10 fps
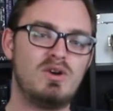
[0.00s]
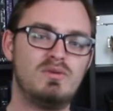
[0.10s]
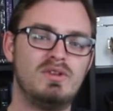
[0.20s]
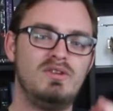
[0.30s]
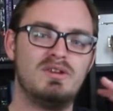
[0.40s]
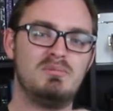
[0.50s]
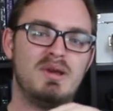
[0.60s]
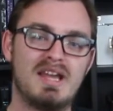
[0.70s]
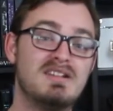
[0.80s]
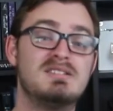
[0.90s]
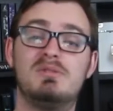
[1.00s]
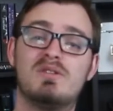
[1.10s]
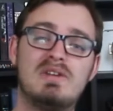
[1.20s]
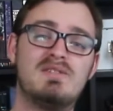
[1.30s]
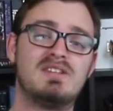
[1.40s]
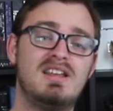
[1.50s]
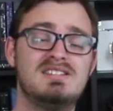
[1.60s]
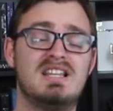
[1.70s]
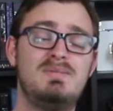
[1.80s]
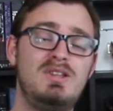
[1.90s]
Hopefully you can pick out some of your favorite
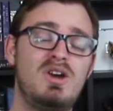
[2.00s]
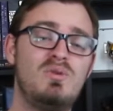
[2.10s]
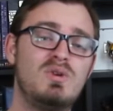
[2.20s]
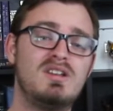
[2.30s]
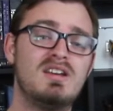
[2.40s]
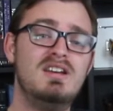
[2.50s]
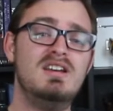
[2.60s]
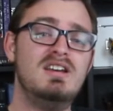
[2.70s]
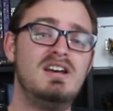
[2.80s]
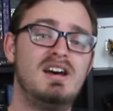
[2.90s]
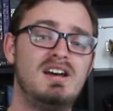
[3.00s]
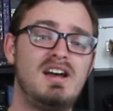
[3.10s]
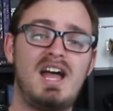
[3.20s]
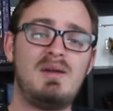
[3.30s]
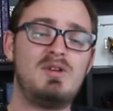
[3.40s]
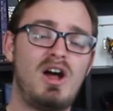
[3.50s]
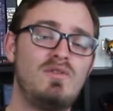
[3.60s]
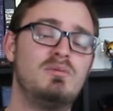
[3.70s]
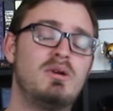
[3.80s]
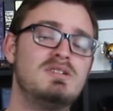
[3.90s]
things and let me know what I am an
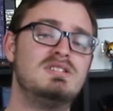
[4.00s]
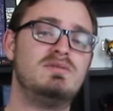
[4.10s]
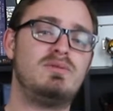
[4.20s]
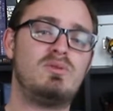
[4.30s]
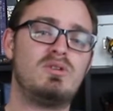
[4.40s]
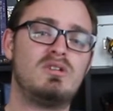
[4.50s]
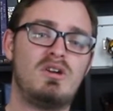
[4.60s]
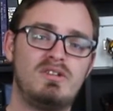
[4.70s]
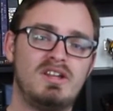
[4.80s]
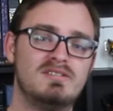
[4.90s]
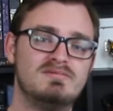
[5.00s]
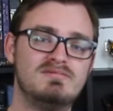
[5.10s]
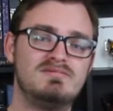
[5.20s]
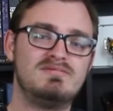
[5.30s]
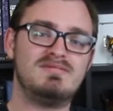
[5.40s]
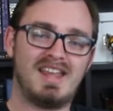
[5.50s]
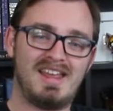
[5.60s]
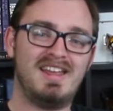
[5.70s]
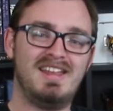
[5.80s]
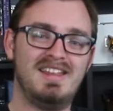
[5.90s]
awful person for owning.
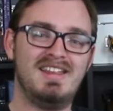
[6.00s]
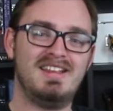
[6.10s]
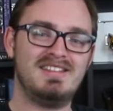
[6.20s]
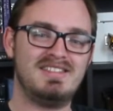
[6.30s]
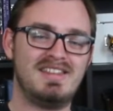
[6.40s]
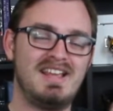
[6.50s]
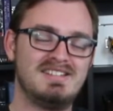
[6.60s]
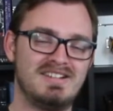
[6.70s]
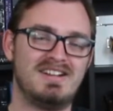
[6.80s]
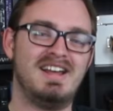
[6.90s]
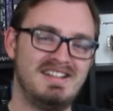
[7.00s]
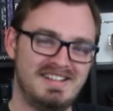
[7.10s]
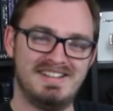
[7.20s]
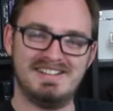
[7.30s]
Thanks, Internet.